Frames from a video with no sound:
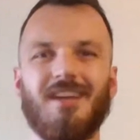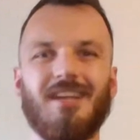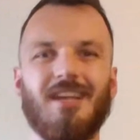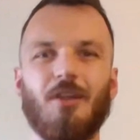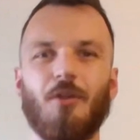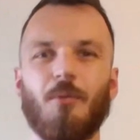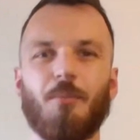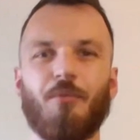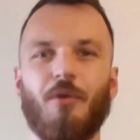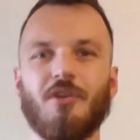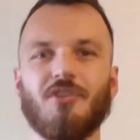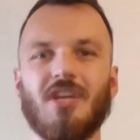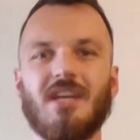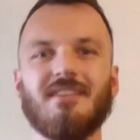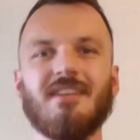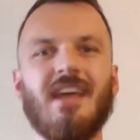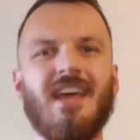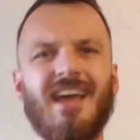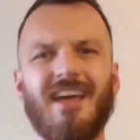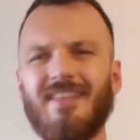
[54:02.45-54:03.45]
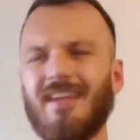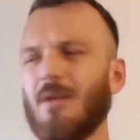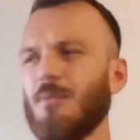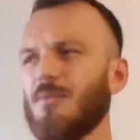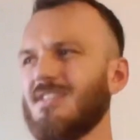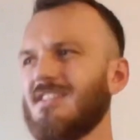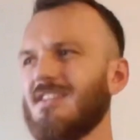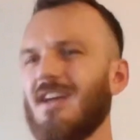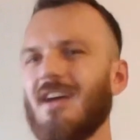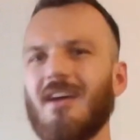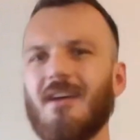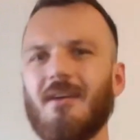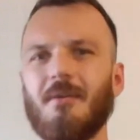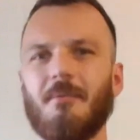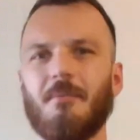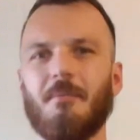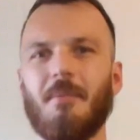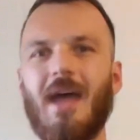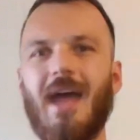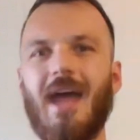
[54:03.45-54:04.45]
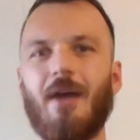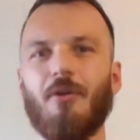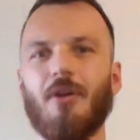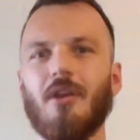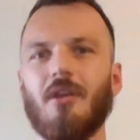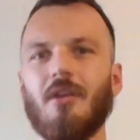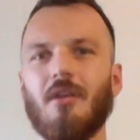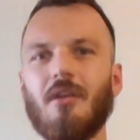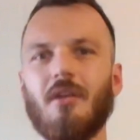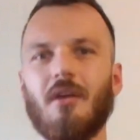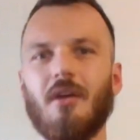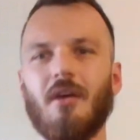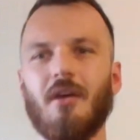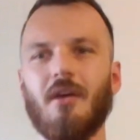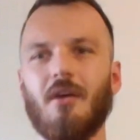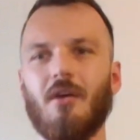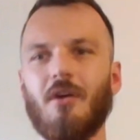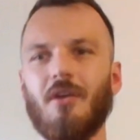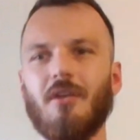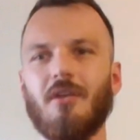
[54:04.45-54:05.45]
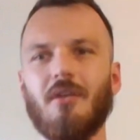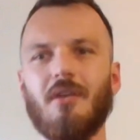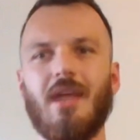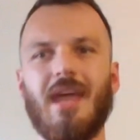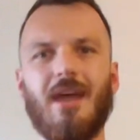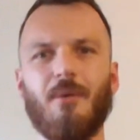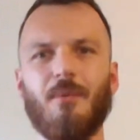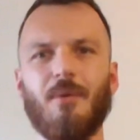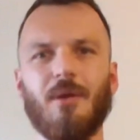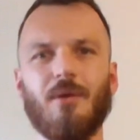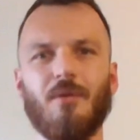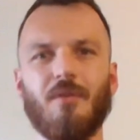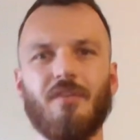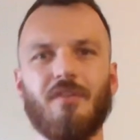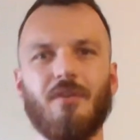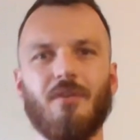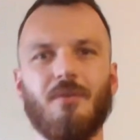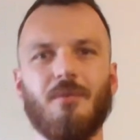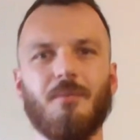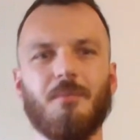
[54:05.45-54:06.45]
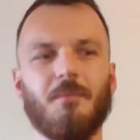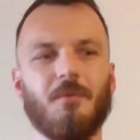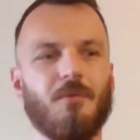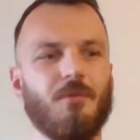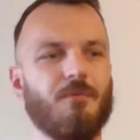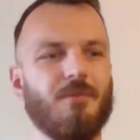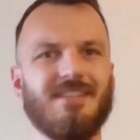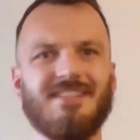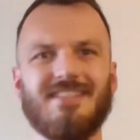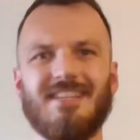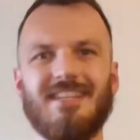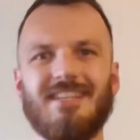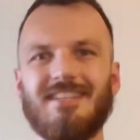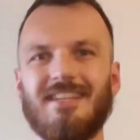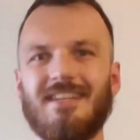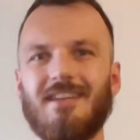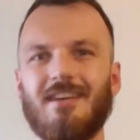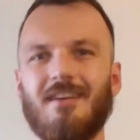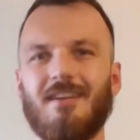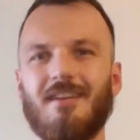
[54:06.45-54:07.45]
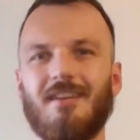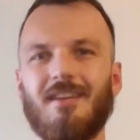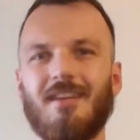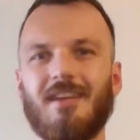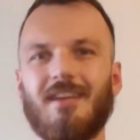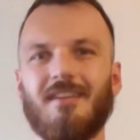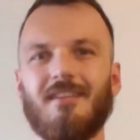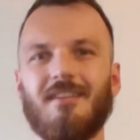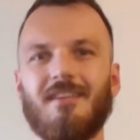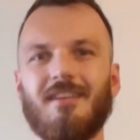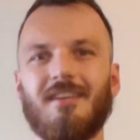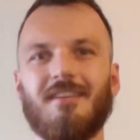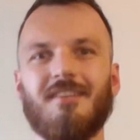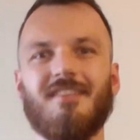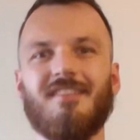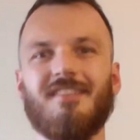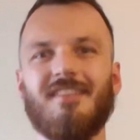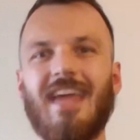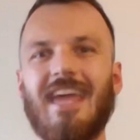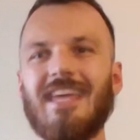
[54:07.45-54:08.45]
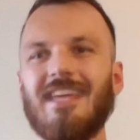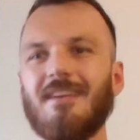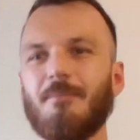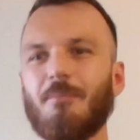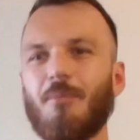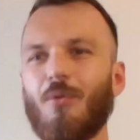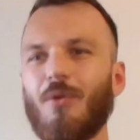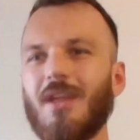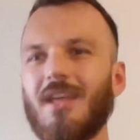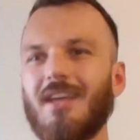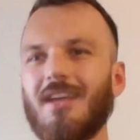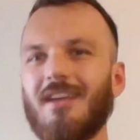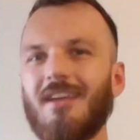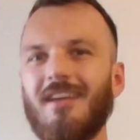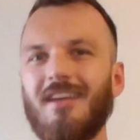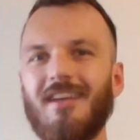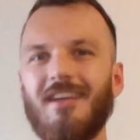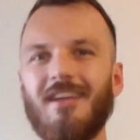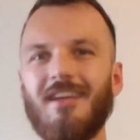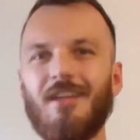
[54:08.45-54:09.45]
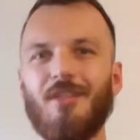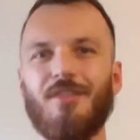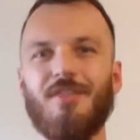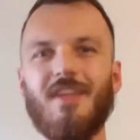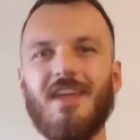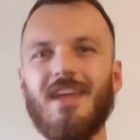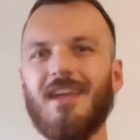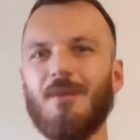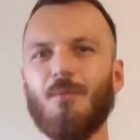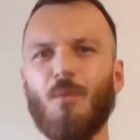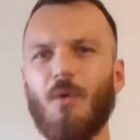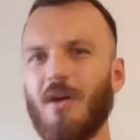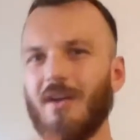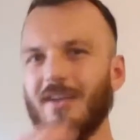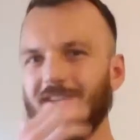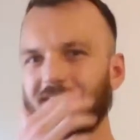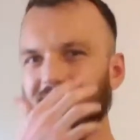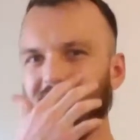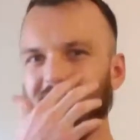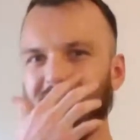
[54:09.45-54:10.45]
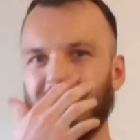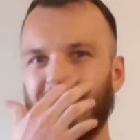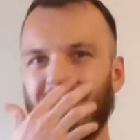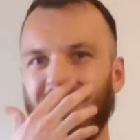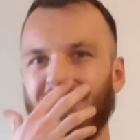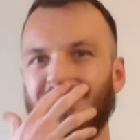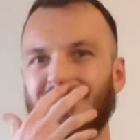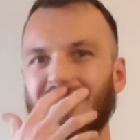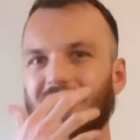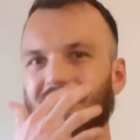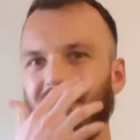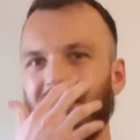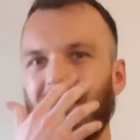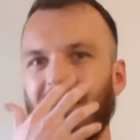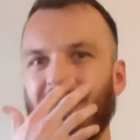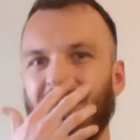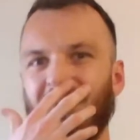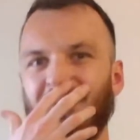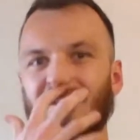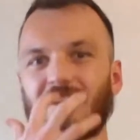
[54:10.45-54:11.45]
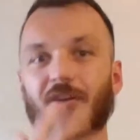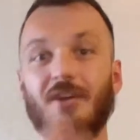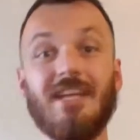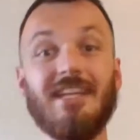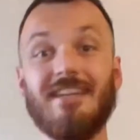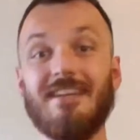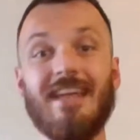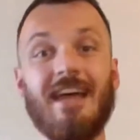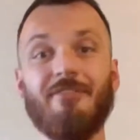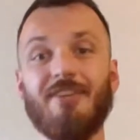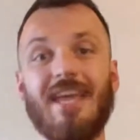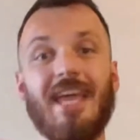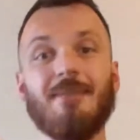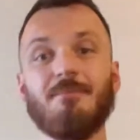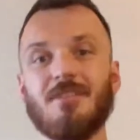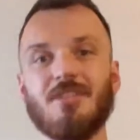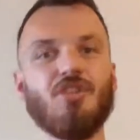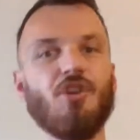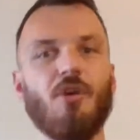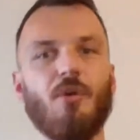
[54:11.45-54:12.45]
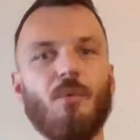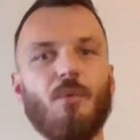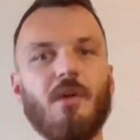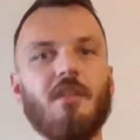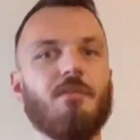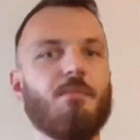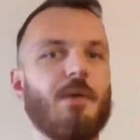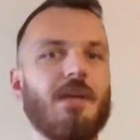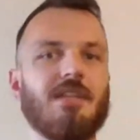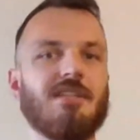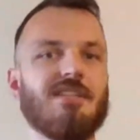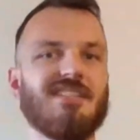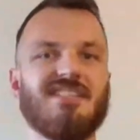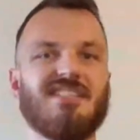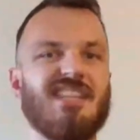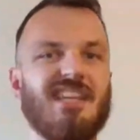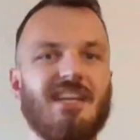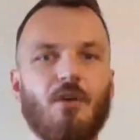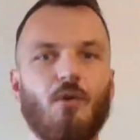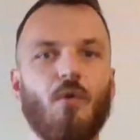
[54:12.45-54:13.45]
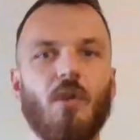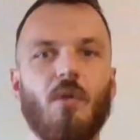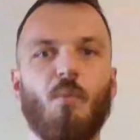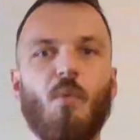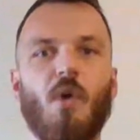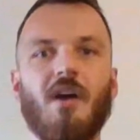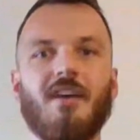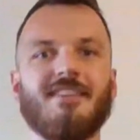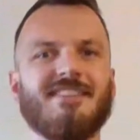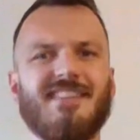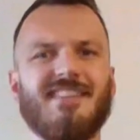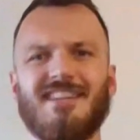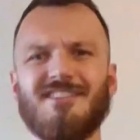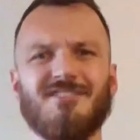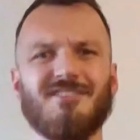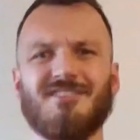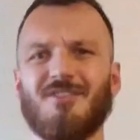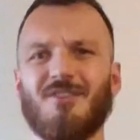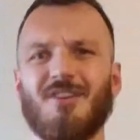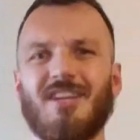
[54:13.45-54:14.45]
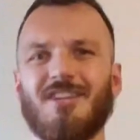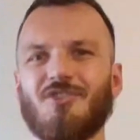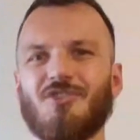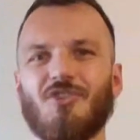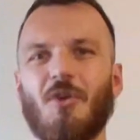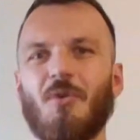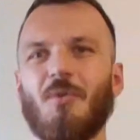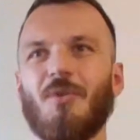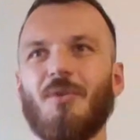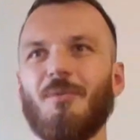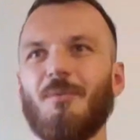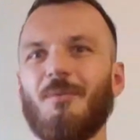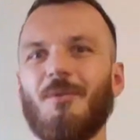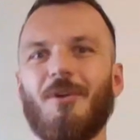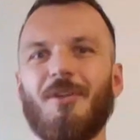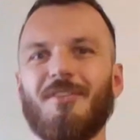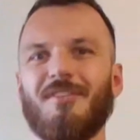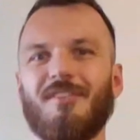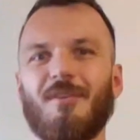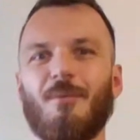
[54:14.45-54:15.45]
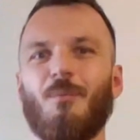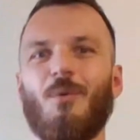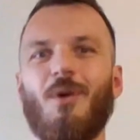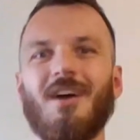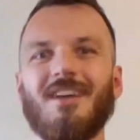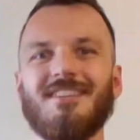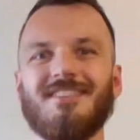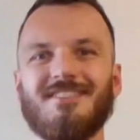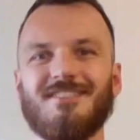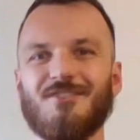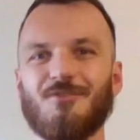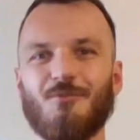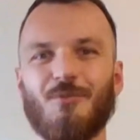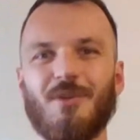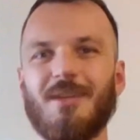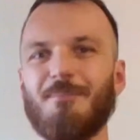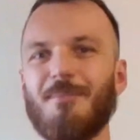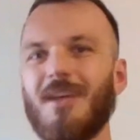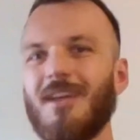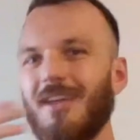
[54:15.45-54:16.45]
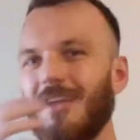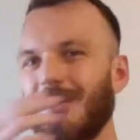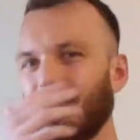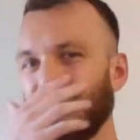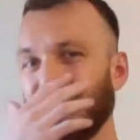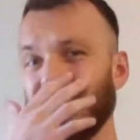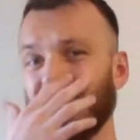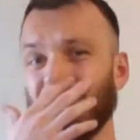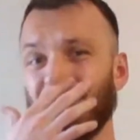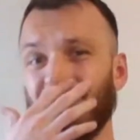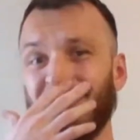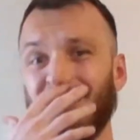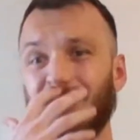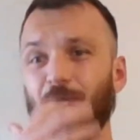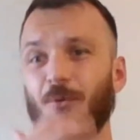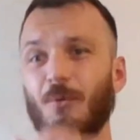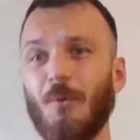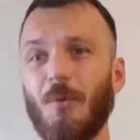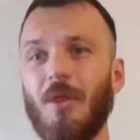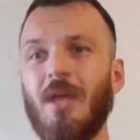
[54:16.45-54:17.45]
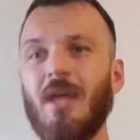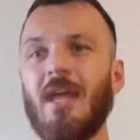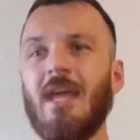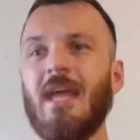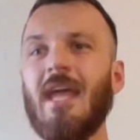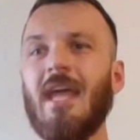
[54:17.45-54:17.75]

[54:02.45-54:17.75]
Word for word: like little project. I think it was uh, Aaron uh, on Airwiggles who who recently did a like like skateboarding thing in Wwise, and uh, you know he didn't have a game to do it with, but he just did it all in Wwise, and that just got like shown on on some Wwise stream, which is really cool.